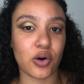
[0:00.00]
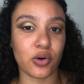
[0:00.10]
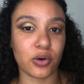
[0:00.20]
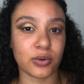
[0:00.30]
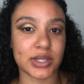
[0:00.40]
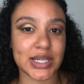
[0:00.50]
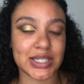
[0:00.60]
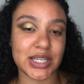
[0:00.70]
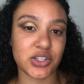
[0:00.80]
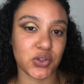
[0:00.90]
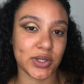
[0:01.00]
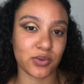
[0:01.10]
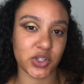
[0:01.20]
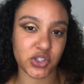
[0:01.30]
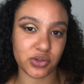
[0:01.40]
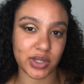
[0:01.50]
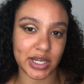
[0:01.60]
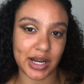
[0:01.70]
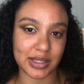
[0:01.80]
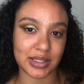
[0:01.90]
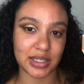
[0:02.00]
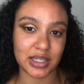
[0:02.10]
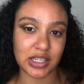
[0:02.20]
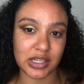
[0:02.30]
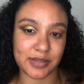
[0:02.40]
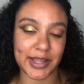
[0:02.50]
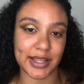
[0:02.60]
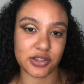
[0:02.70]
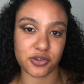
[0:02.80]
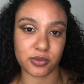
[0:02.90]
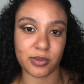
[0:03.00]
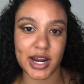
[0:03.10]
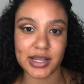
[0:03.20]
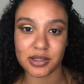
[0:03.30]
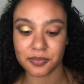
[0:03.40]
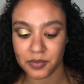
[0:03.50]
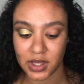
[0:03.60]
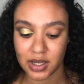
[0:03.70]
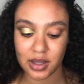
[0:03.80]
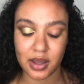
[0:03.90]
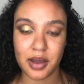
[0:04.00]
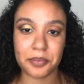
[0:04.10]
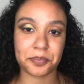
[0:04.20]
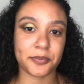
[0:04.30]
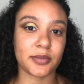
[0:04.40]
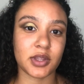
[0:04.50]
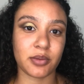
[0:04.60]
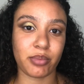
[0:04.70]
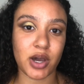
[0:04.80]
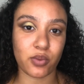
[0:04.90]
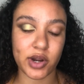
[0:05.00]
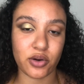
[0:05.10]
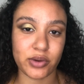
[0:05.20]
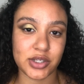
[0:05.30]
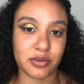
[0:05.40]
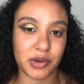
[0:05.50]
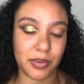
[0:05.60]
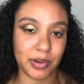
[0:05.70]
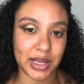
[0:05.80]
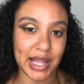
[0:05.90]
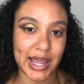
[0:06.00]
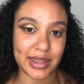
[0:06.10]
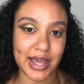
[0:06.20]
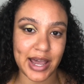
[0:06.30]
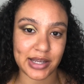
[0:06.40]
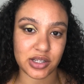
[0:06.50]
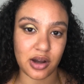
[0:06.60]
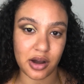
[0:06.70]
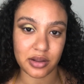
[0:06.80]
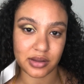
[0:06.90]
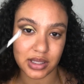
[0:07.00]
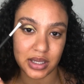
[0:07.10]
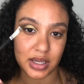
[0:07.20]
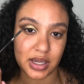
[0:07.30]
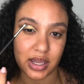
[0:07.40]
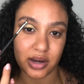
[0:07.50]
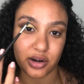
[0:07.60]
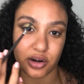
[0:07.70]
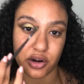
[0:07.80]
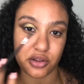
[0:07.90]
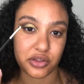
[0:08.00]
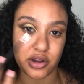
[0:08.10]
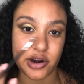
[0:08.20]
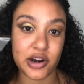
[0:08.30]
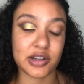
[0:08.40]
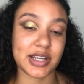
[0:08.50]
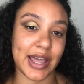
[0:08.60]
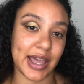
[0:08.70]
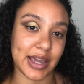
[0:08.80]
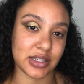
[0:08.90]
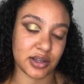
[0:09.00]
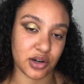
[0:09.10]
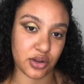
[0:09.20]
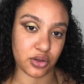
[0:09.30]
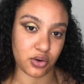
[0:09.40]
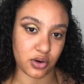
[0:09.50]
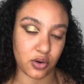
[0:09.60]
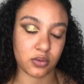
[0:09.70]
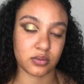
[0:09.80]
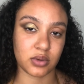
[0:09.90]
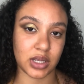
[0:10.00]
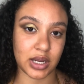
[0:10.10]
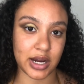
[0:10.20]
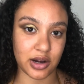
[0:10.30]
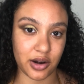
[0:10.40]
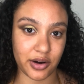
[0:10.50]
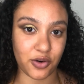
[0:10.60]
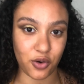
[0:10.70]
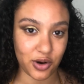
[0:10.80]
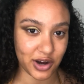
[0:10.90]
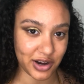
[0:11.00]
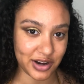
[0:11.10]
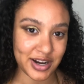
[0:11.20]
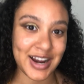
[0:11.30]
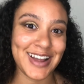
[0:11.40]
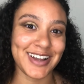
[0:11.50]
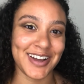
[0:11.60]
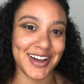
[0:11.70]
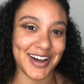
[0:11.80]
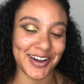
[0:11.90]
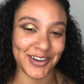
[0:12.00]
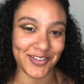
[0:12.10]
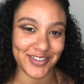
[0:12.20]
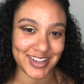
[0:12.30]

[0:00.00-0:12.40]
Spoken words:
gold tint to it, which you cannot see because my lights are too bright. But we're going to apply that on the inner third and inner quarter of